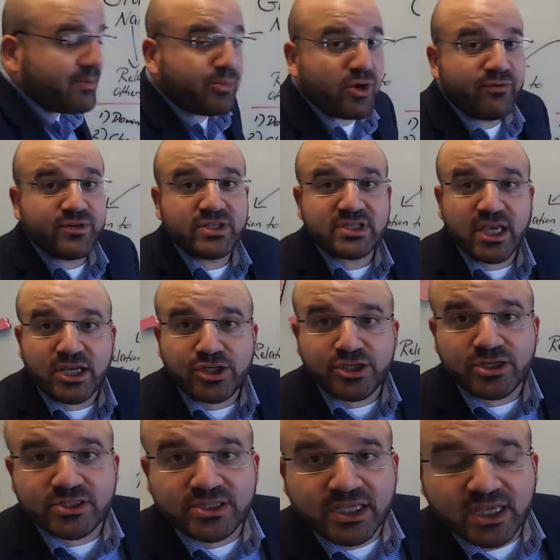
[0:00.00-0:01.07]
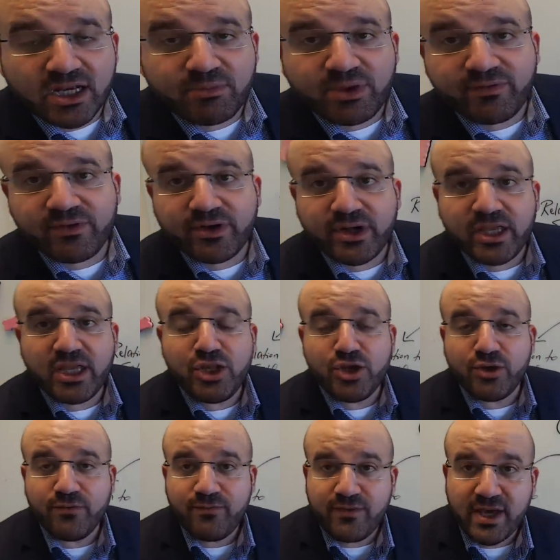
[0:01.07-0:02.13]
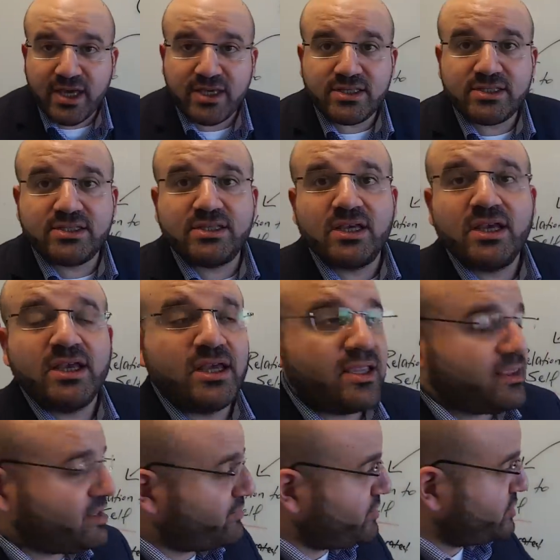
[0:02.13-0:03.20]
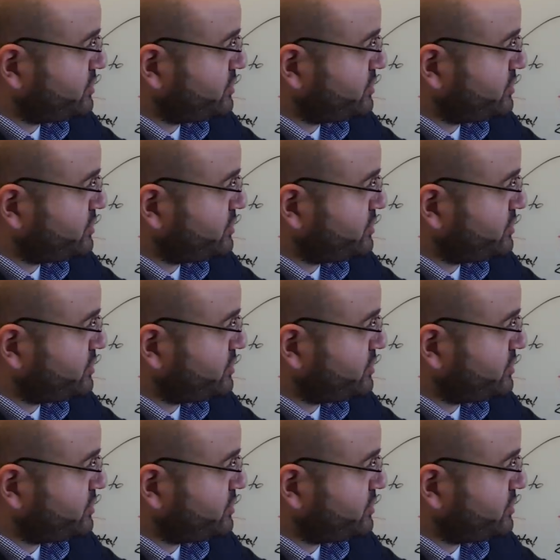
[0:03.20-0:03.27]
up conversations. They're going to be very in your face. They're